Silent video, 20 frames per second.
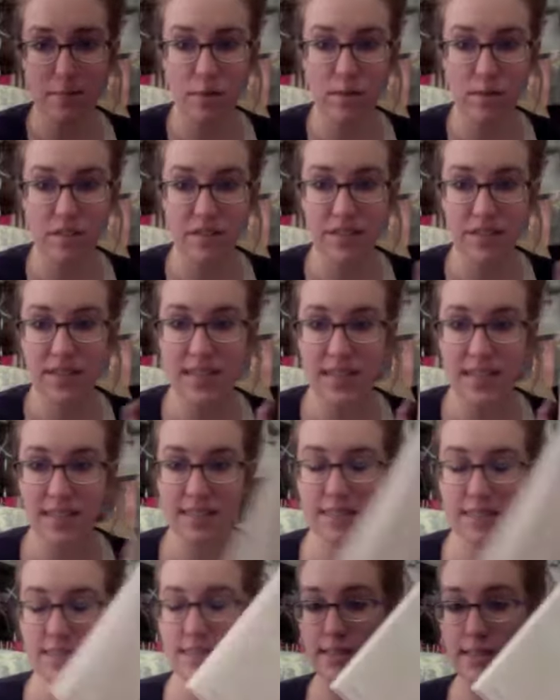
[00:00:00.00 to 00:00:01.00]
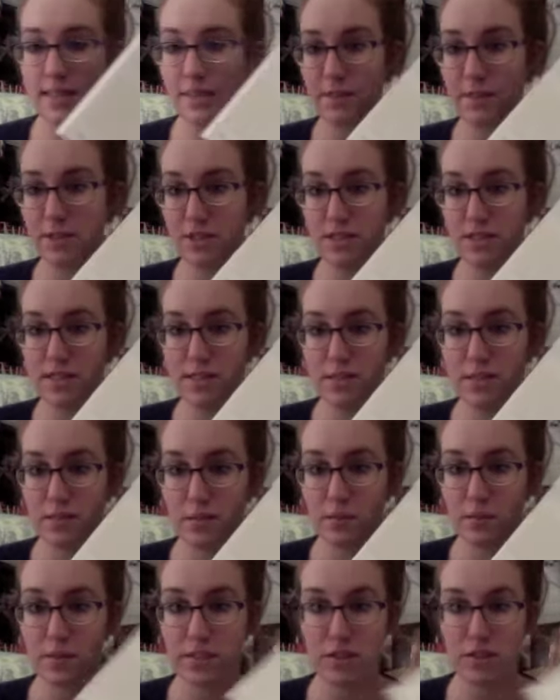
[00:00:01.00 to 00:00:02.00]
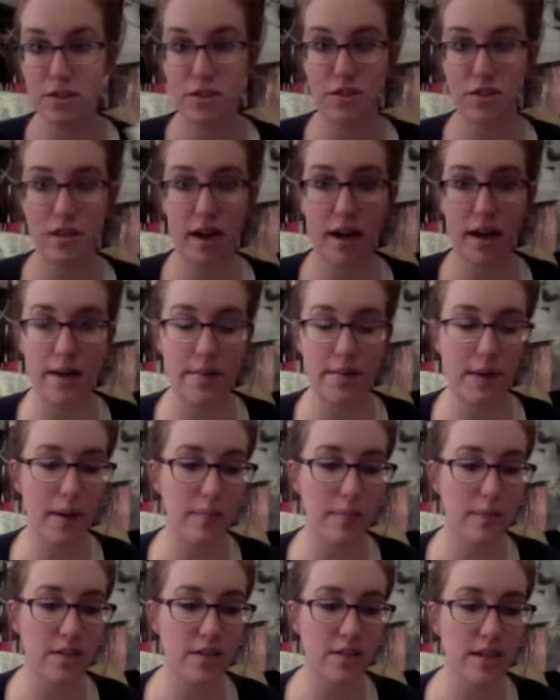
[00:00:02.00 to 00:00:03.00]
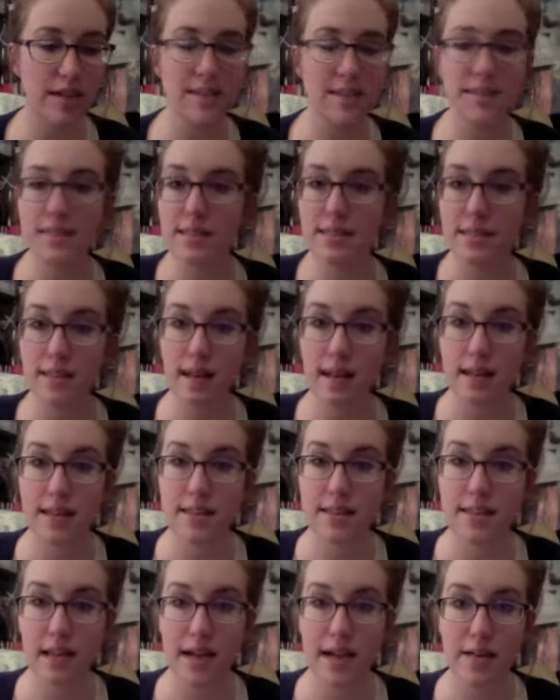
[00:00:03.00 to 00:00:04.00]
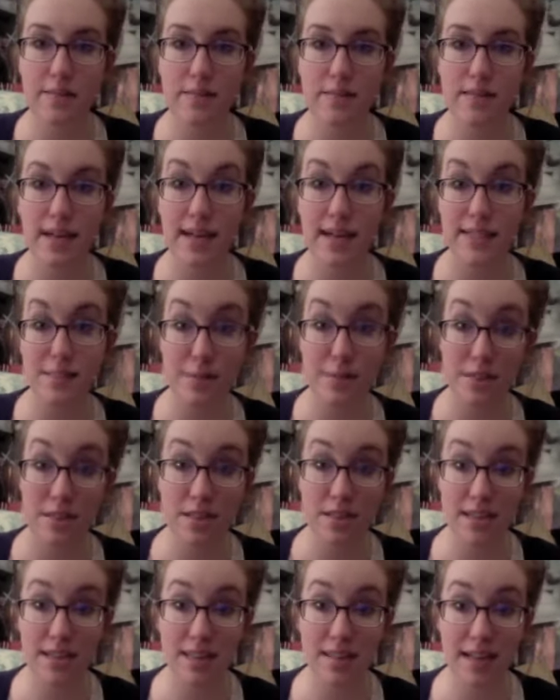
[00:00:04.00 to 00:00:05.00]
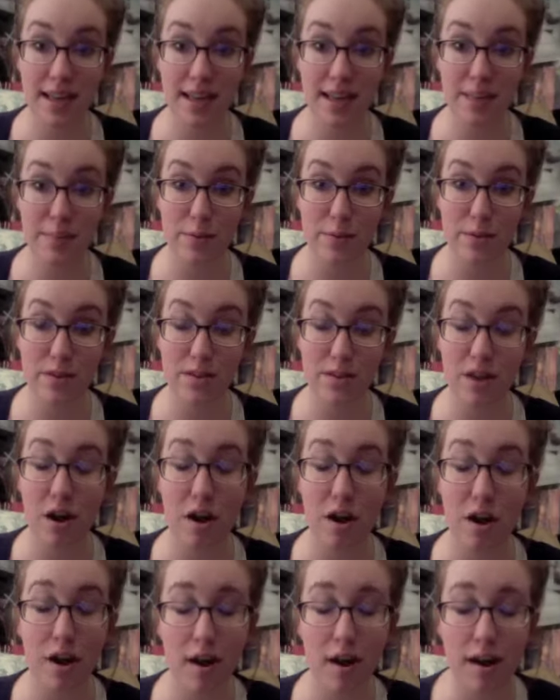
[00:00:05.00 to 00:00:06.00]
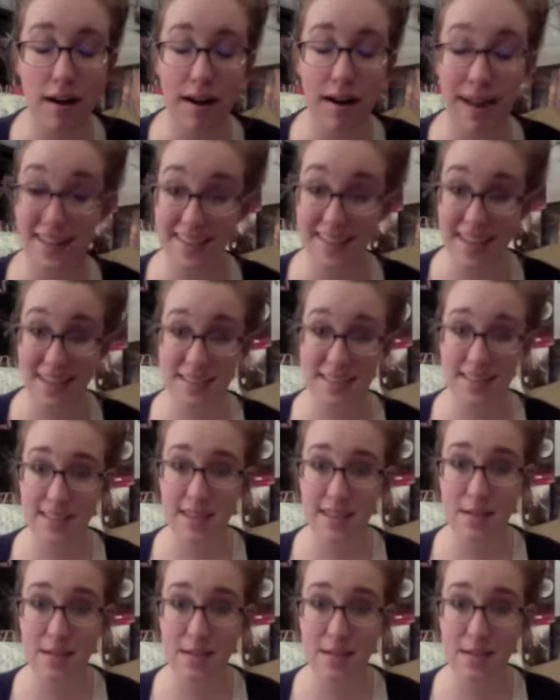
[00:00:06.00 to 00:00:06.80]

Most of it is images, which I appreciate, since a lot of the times the exhibition handbooks are essays,